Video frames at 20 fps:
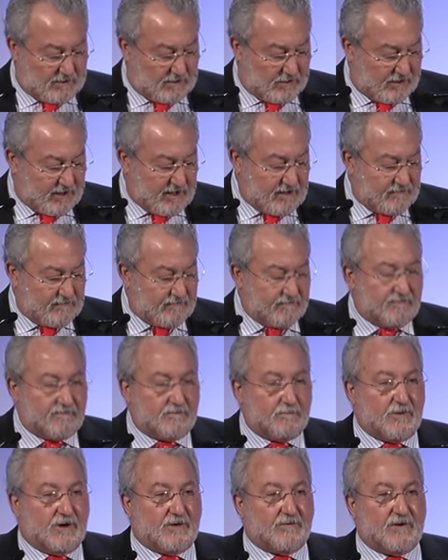Okay,
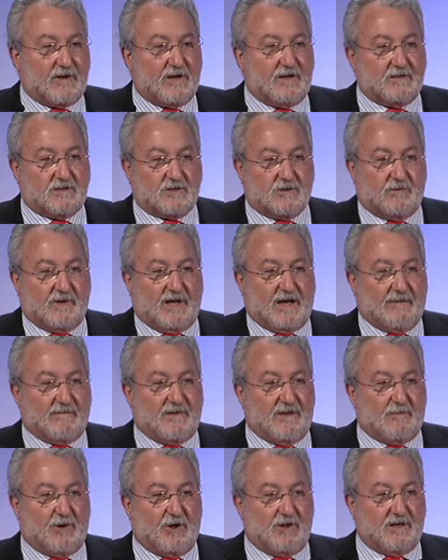perfectly, so we
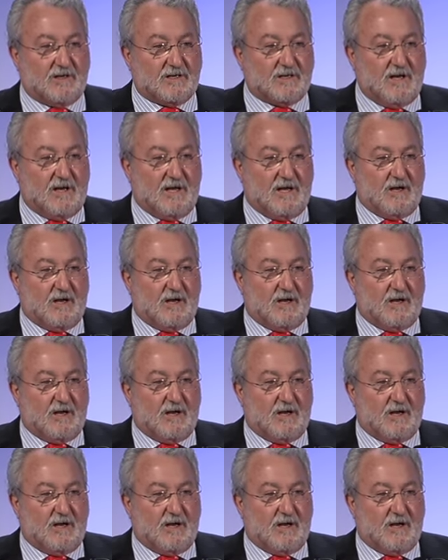have the models.